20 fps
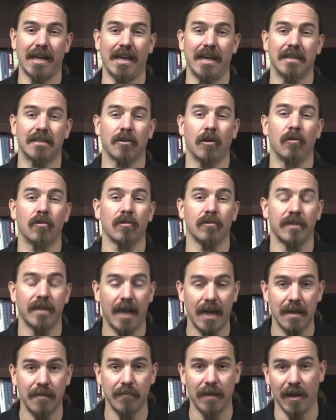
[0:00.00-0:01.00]
a total
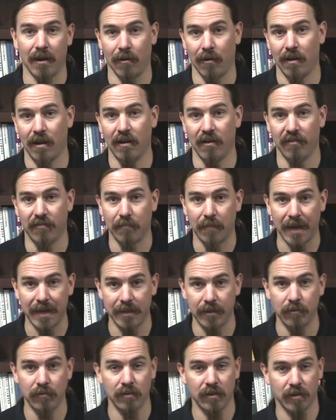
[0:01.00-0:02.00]
nightmare of
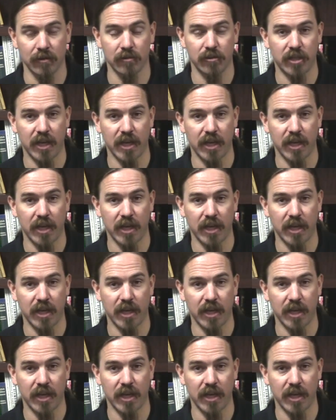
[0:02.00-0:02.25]
minute little